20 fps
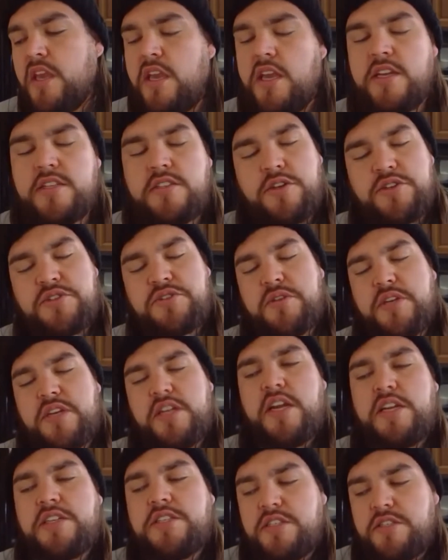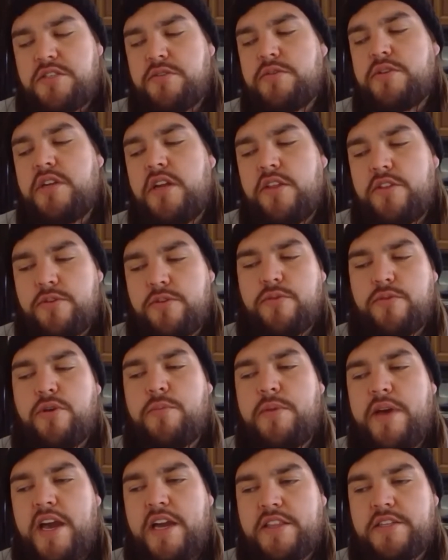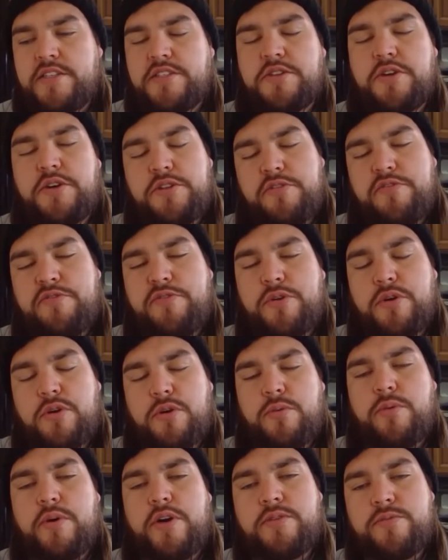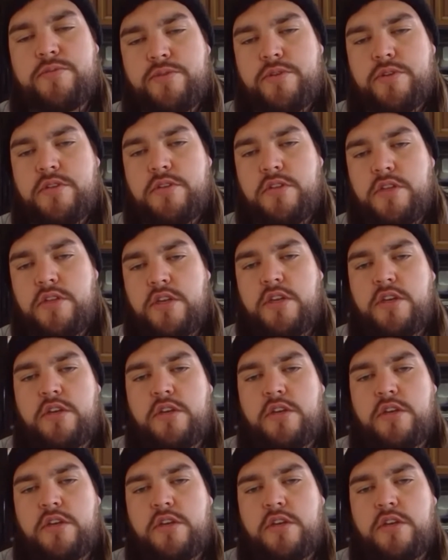It's also connected to another rollback that's called the 401 rule.